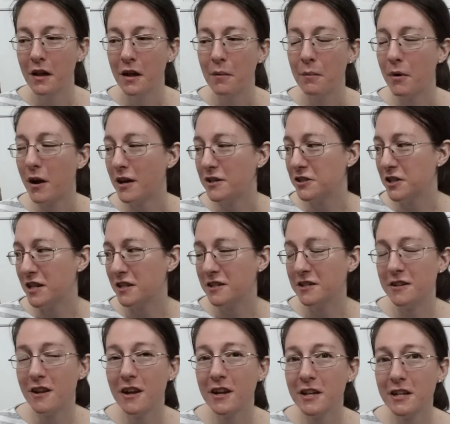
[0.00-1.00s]
project.
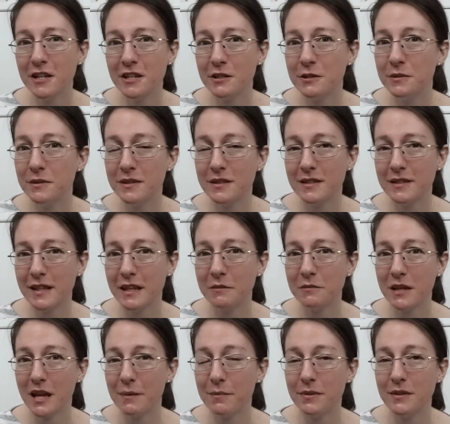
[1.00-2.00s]
You're not going to use the same
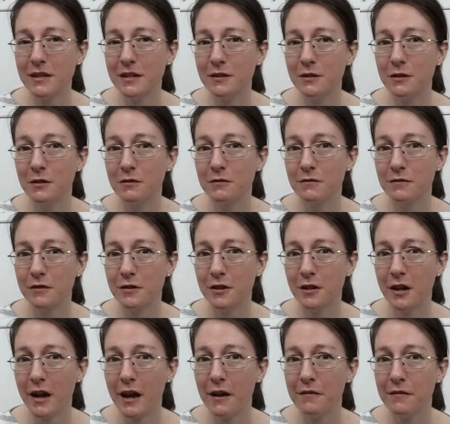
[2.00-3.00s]
type of needle
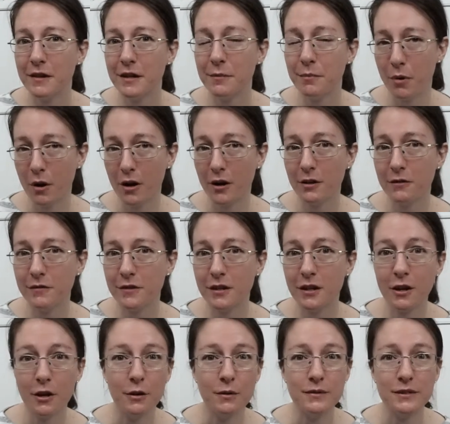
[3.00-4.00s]
for every part of your
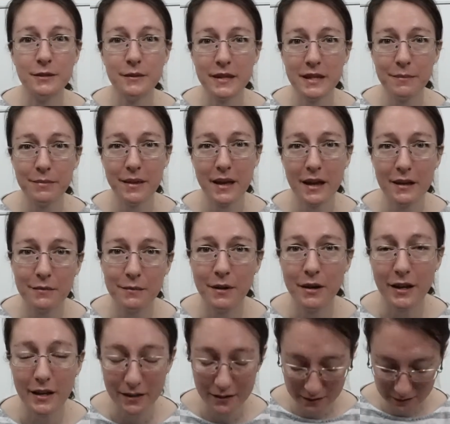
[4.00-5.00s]
coat, so keep that in
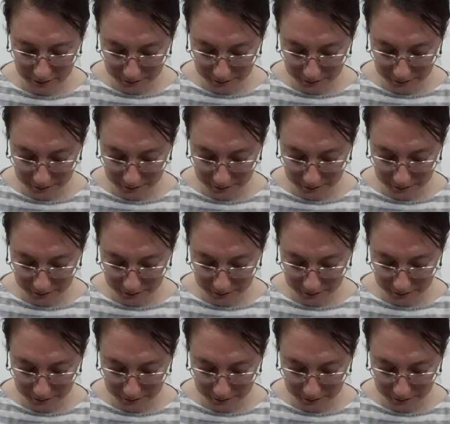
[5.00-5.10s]
mind.